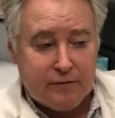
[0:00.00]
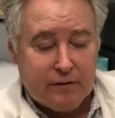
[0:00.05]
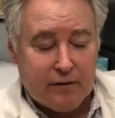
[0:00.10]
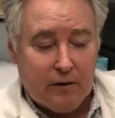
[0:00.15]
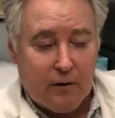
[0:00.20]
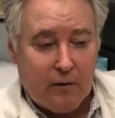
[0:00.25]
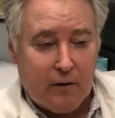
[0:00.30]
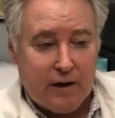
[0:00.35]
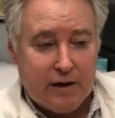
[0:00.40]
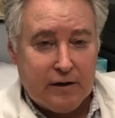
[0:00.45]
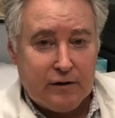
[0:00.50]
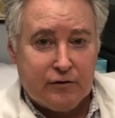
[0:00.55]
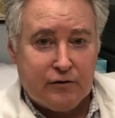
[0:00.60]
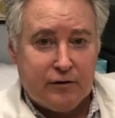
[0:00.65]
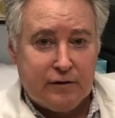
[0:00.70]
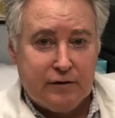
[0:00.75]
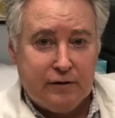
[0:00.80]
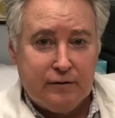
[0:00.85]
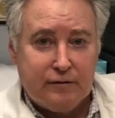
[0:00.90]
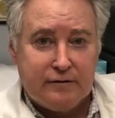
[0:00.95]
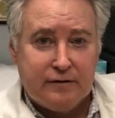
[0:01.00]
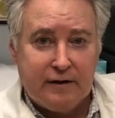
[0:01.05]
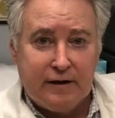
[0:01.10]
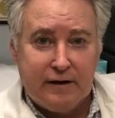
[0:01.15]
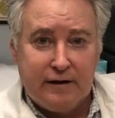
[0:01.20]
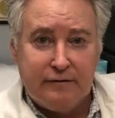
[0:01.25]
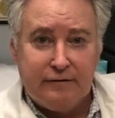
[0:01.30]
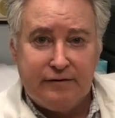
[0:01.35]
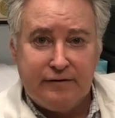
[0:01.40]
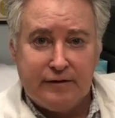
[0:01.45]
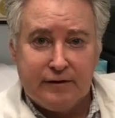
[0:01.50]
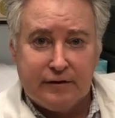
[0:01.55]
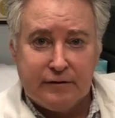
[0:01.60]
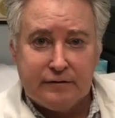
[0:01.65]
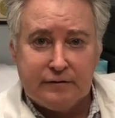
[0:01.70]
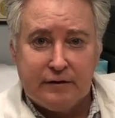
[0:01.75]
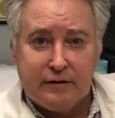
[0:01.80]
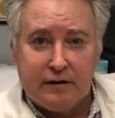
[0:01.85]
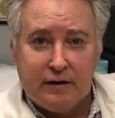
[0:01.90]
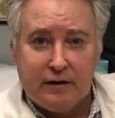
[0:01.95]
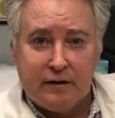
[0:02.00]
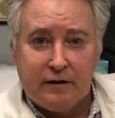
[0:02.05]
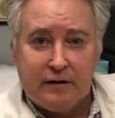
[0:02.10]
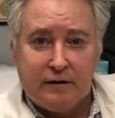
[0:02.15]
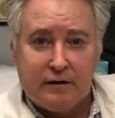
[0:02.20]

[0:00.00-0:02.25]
ago I introduced eField to the